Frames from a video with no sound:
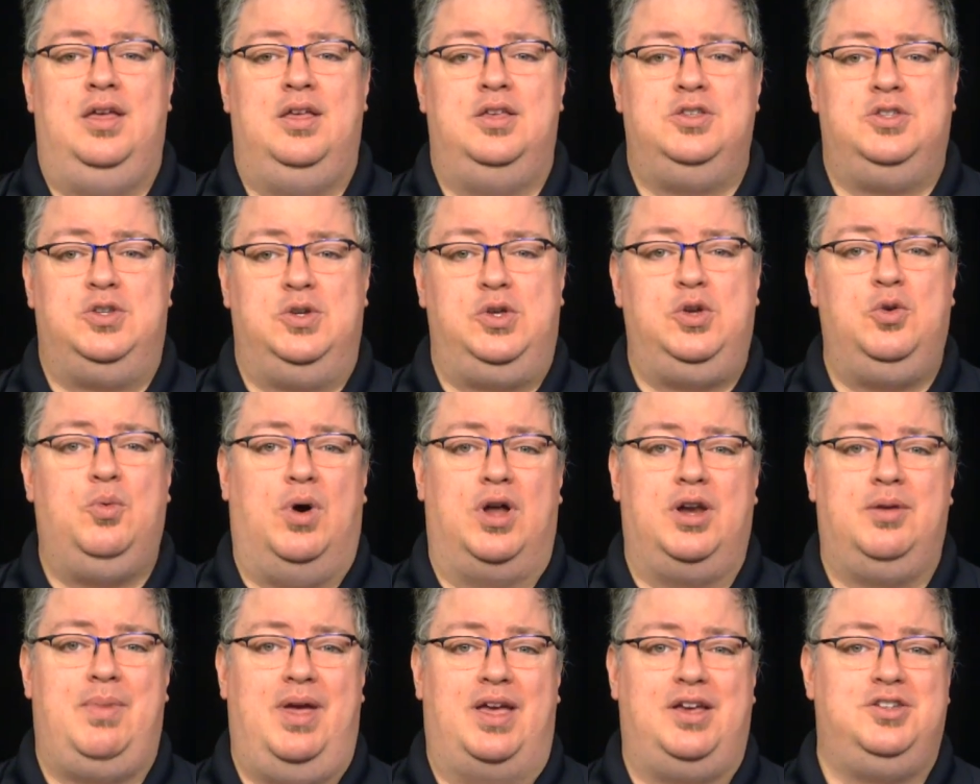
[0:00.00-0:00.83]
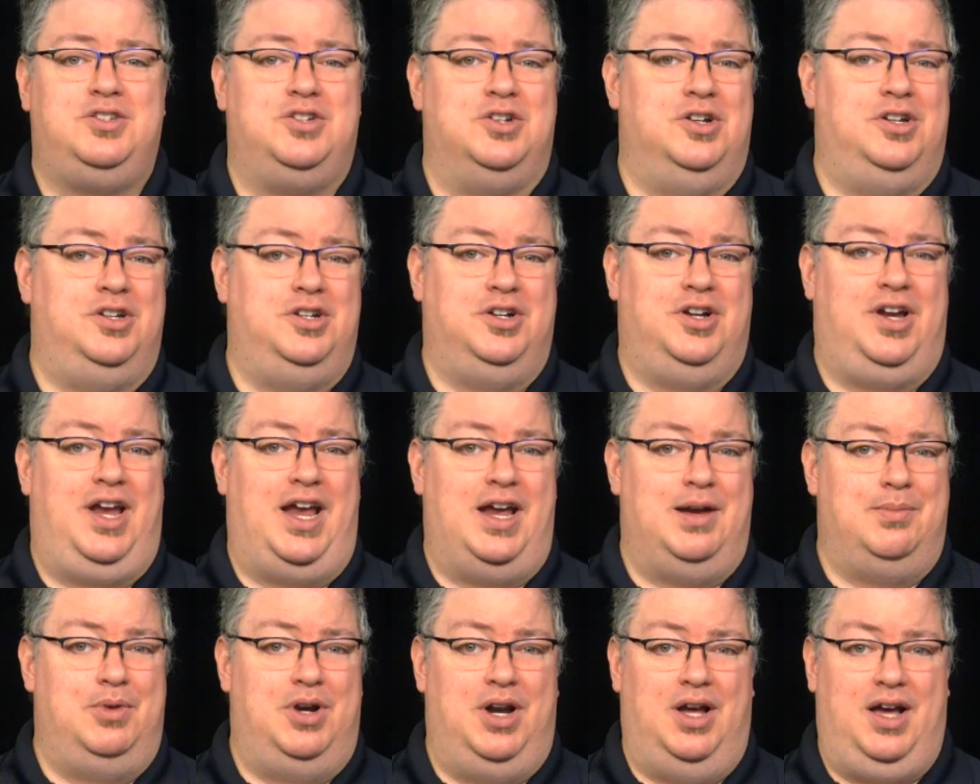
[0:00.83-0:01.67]
So you want to make sure your
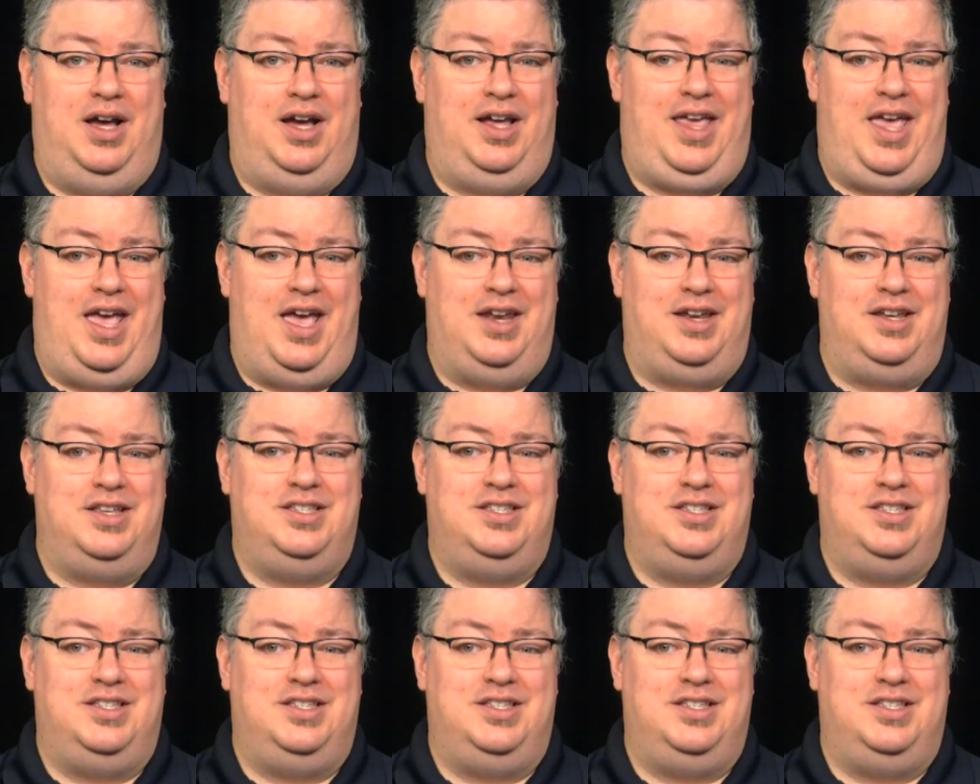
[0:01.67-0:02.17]
camera, again,